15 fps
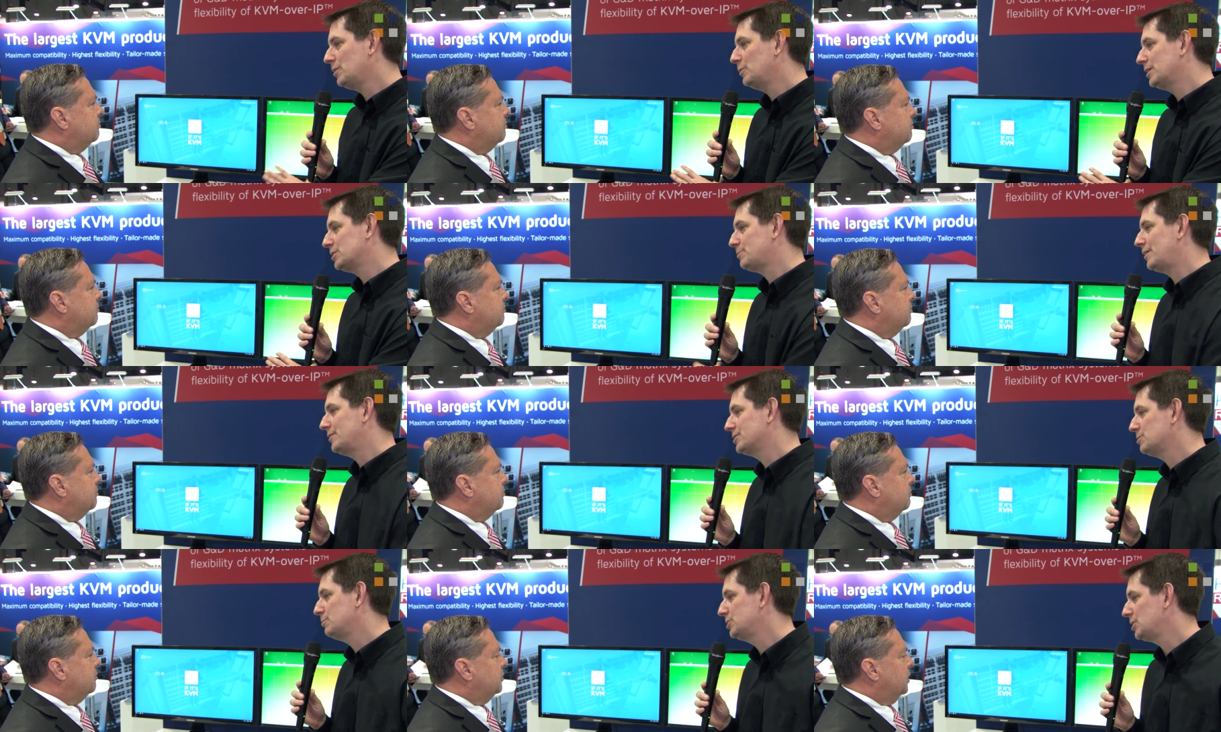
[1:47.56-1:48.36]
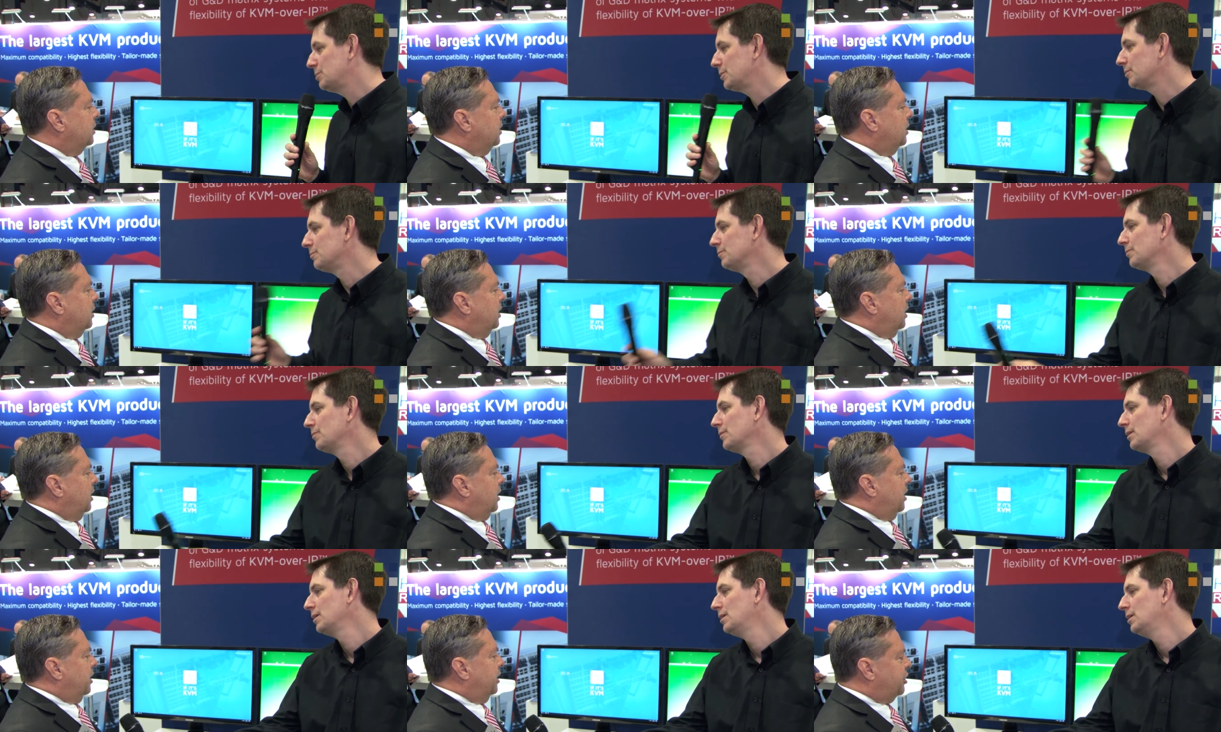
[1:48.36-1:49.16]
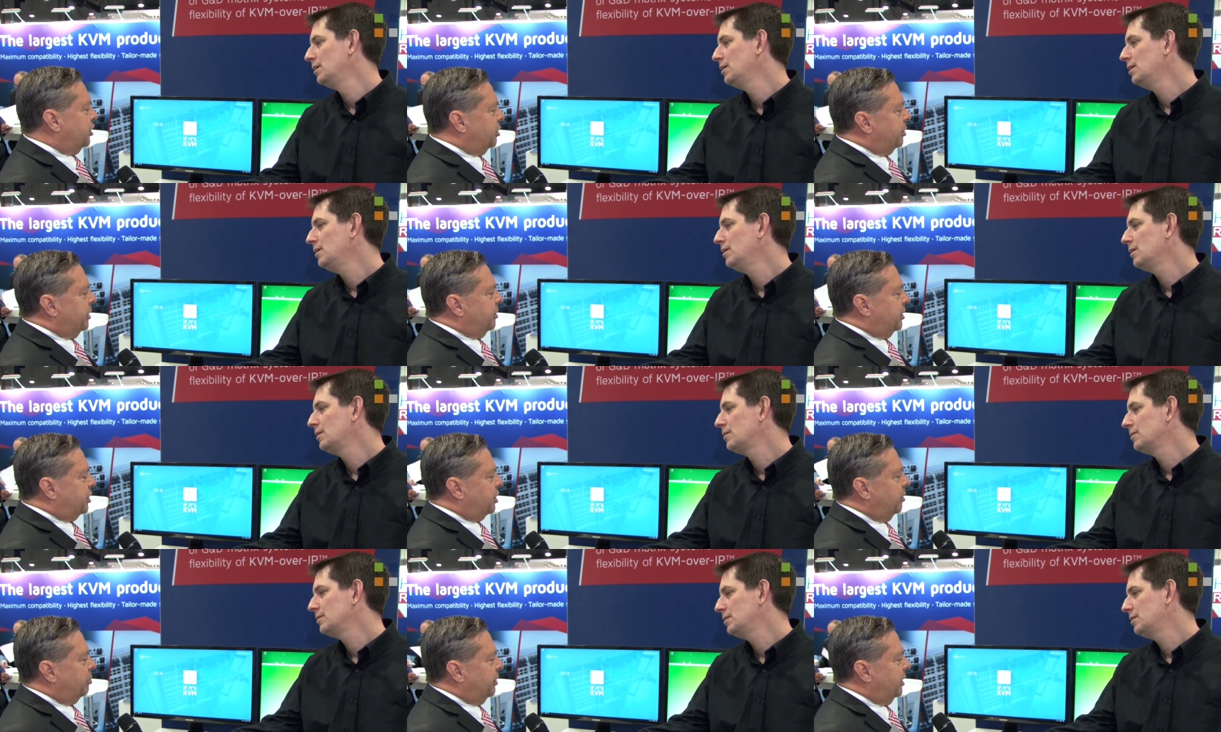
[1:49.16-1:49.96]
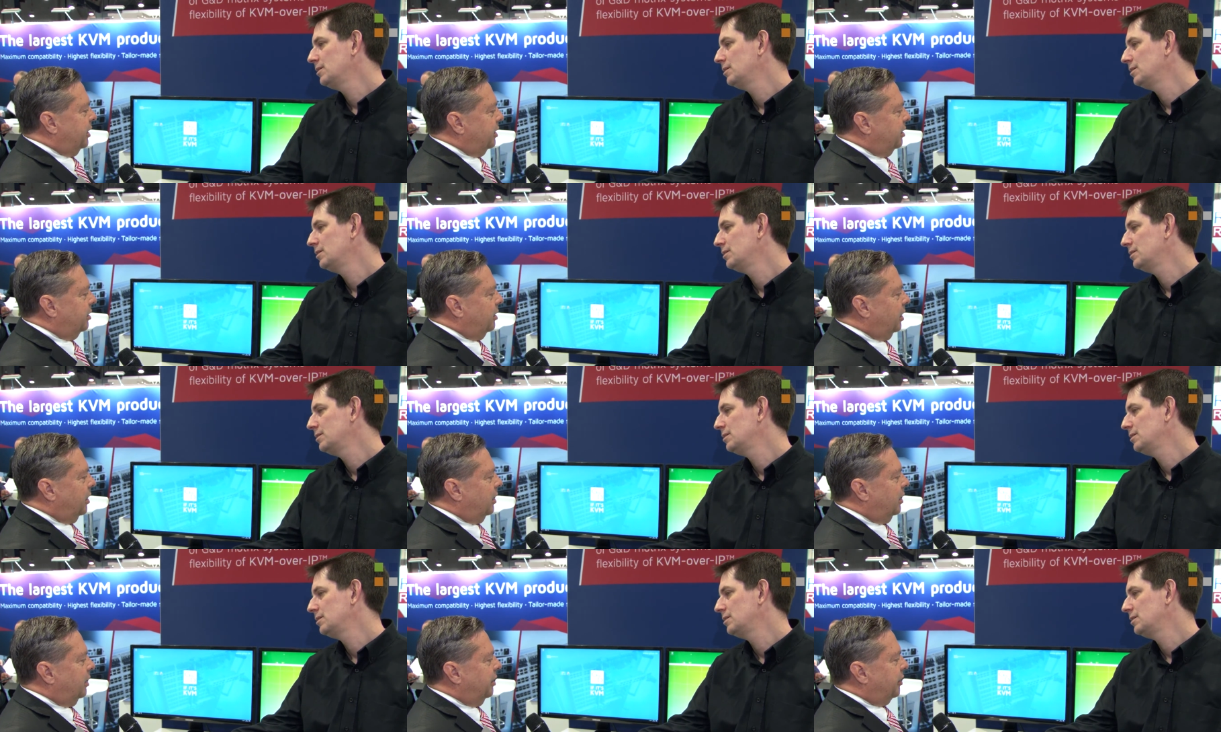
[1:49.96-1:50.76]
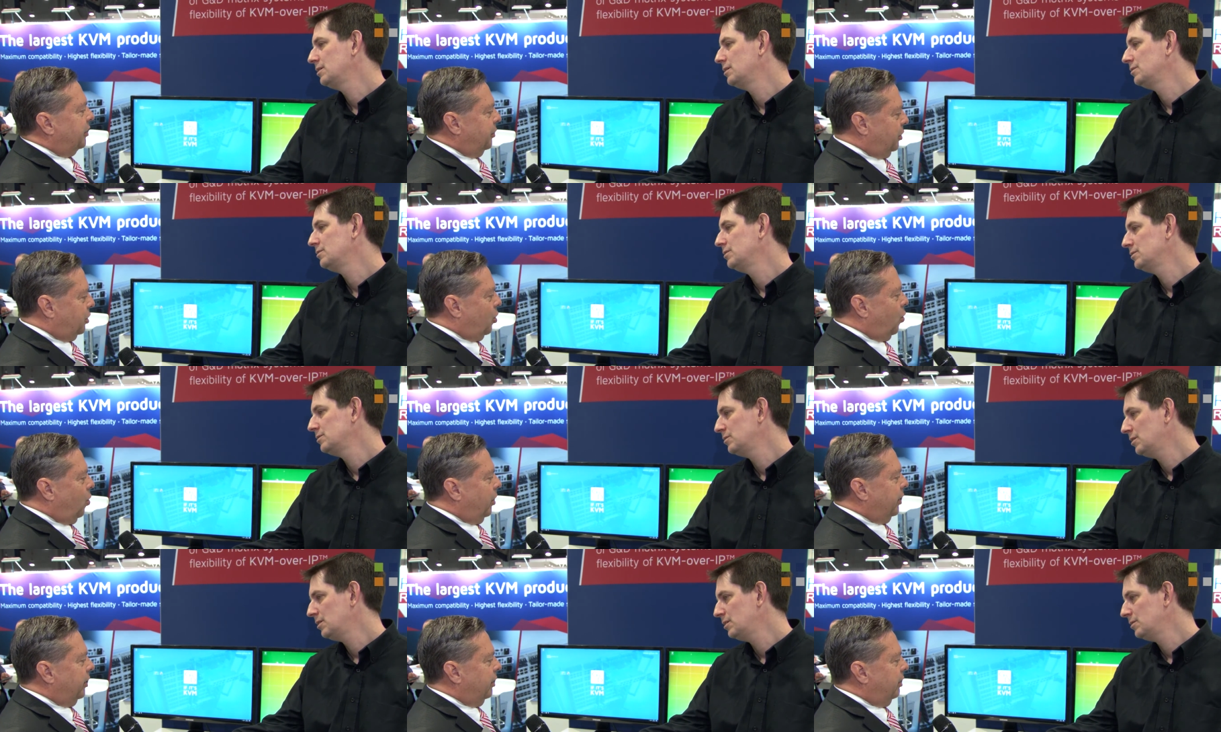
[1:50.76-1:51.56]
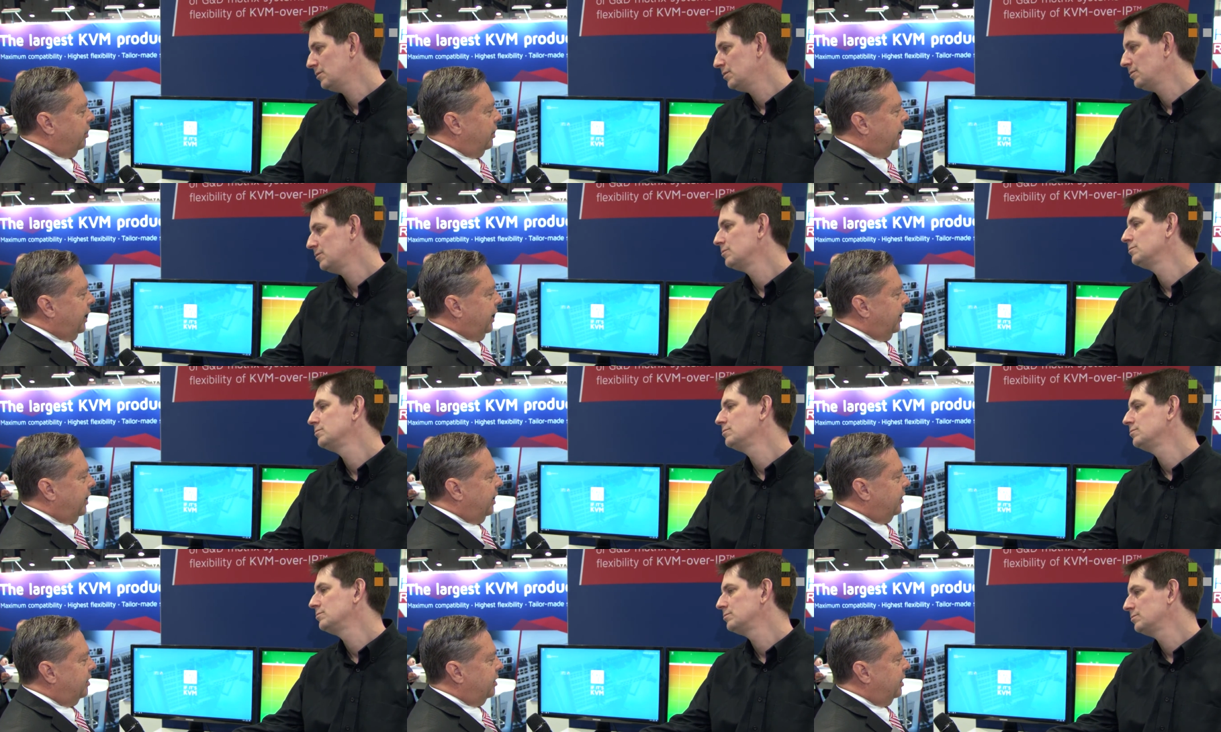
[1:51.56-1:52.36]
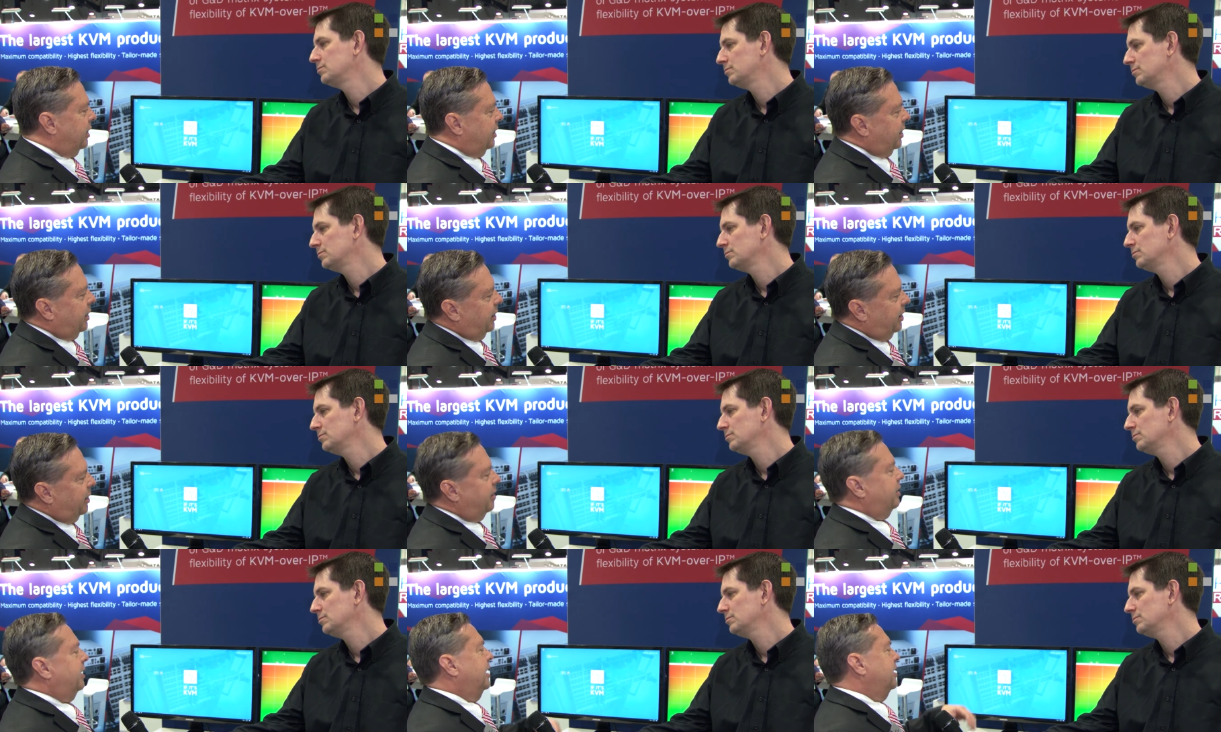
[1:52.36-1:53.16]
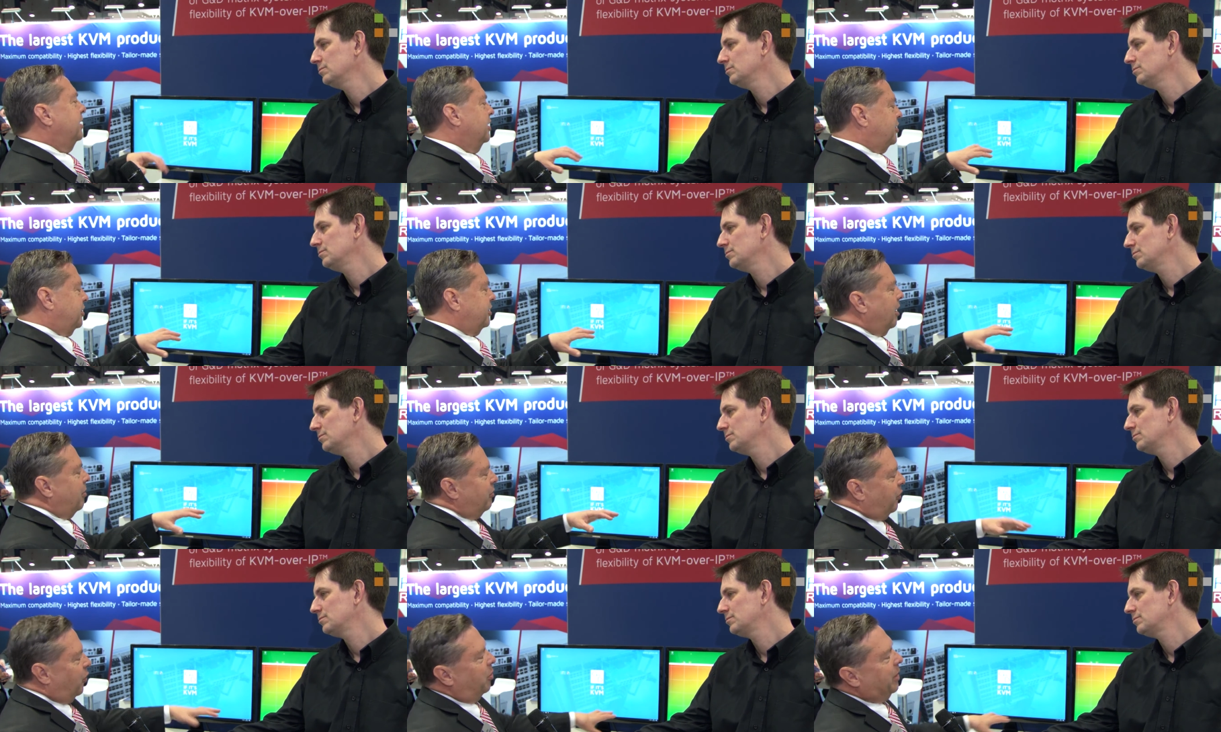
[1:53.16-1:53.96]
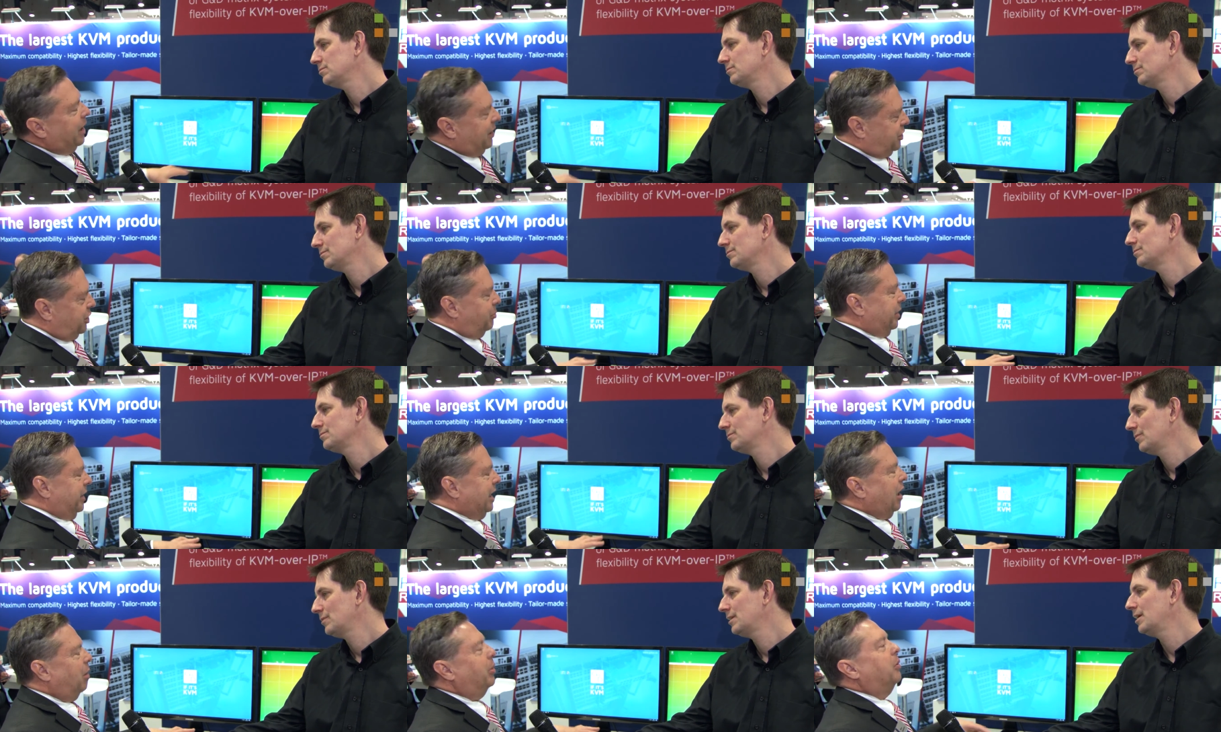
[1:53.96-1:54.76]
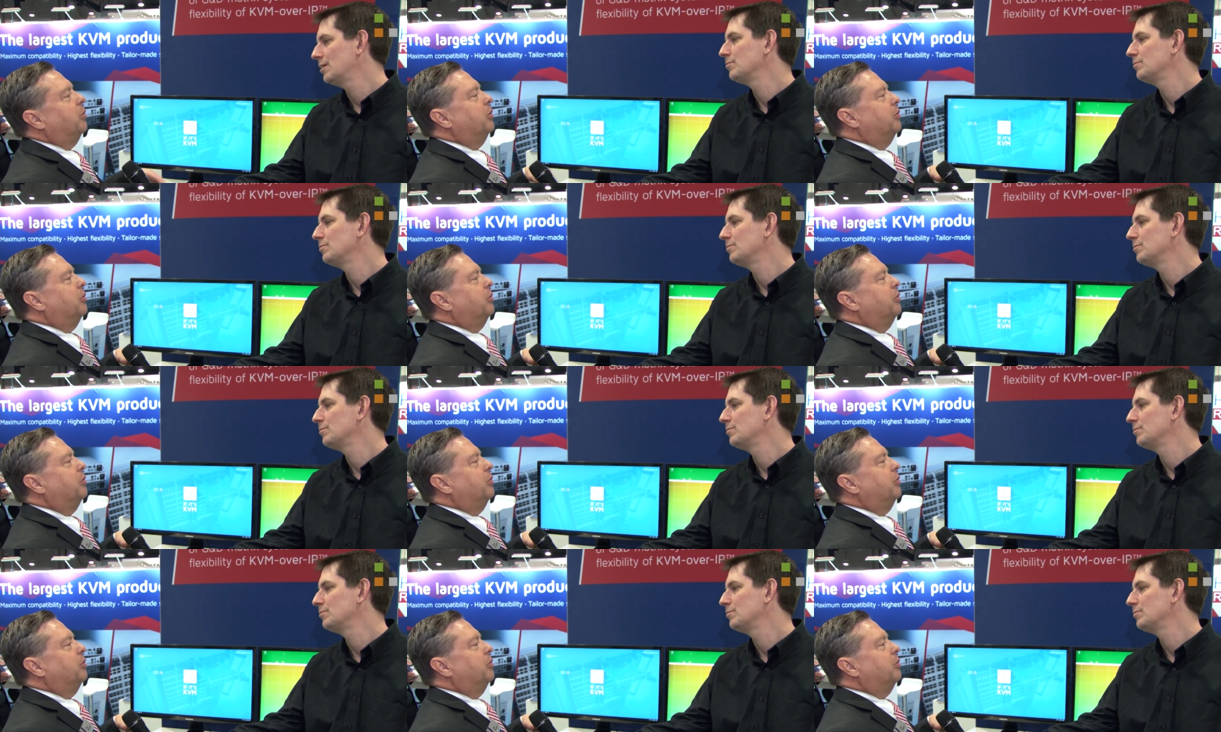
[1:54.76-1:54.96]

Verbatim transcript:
Speaker 1: can we expect this to be shipping?
Speaker 2: This should be shipping uh, third quarter, and it, it, in this some format it's shipping now, but